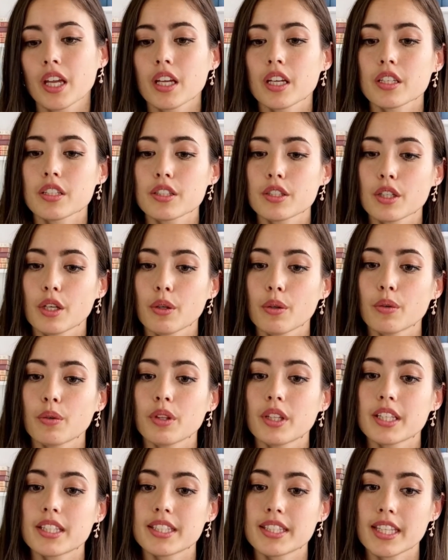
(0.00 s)
So
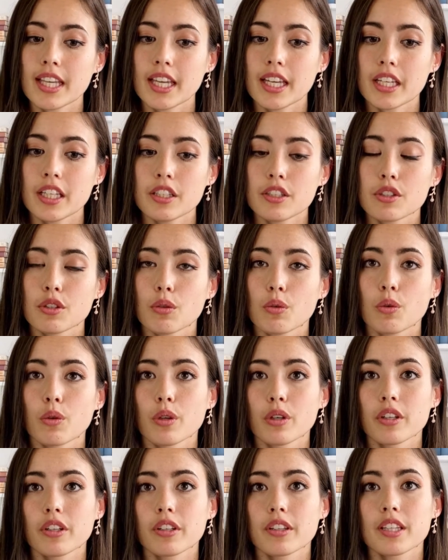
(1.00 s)
the SAGE,
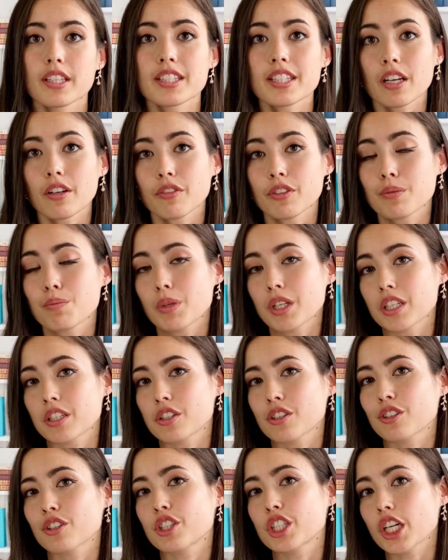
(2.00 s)
or the
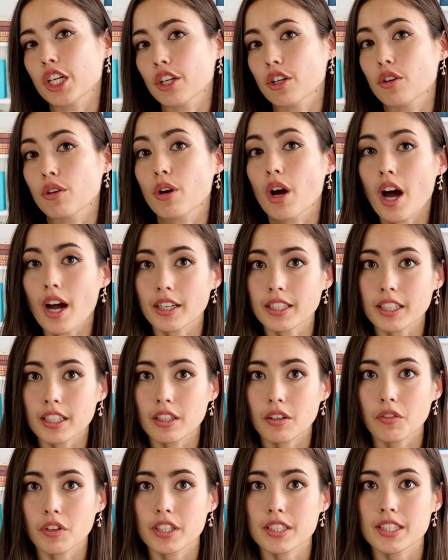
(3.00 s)
Self-Administered
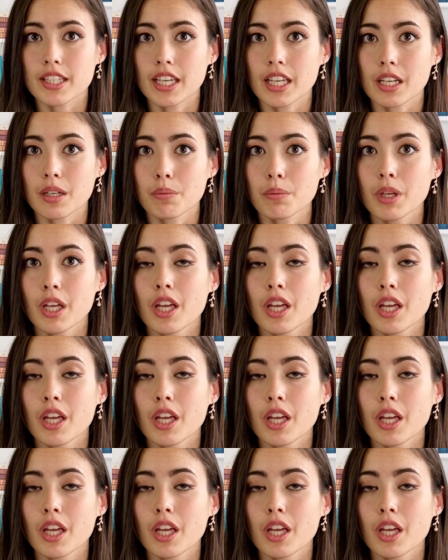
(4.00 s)
Geroncognitive Exam,